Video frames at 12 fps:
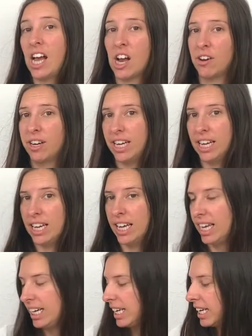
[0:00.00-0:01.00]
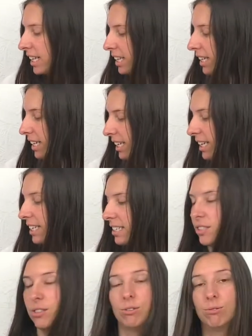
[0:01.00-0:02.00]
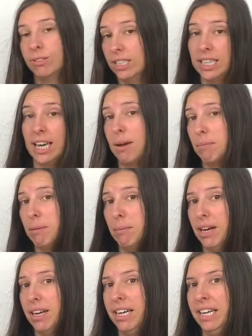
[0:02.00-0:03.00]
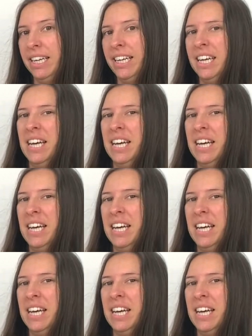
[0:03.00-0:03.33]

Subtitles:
area and he clearly is really happy about it.